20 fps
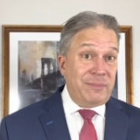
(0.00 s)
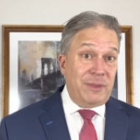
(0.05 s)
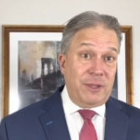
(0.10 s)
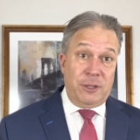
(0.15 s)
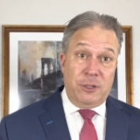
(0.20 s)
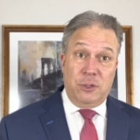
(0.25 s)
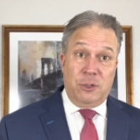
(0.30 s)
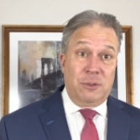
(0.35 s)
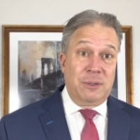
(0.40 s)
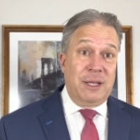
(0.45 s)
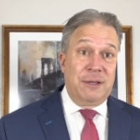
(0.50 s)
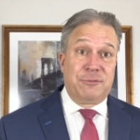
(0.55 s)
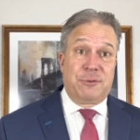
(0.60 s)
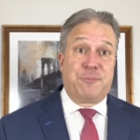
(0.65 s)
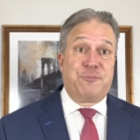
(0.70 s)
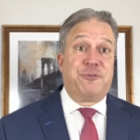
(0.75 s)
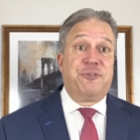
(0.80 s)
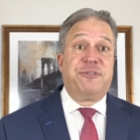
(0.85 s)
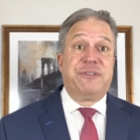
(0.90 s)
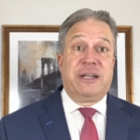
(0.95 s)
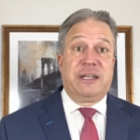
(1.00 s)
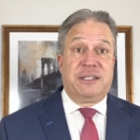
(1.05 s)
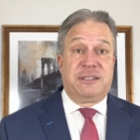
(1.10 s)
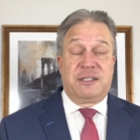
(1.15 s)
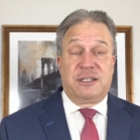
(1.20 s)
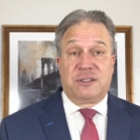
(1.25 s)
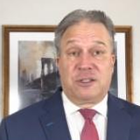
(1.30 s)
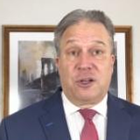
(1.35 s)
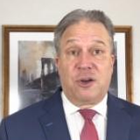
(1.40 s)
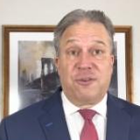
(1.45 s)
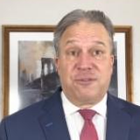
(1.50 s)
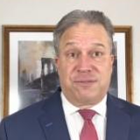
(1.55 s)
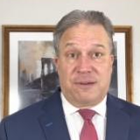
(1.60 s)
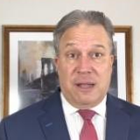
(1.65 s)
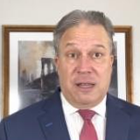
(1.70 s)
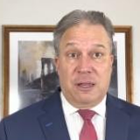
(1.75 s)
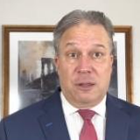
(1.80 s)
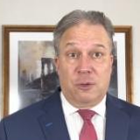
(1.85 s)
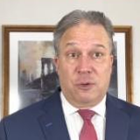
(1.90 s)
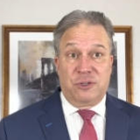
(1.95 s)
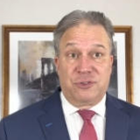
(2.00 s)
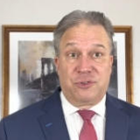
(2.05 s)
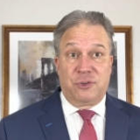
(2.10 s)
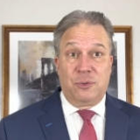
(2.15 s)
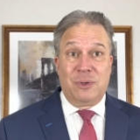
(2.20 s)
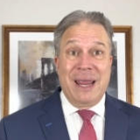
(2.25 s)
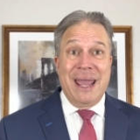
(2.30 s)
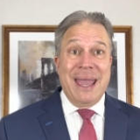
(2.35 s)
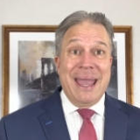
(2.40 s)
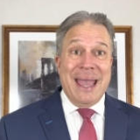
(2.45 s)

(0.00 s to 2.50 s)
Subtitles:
You don't have to prove anything to go file a lawsuit.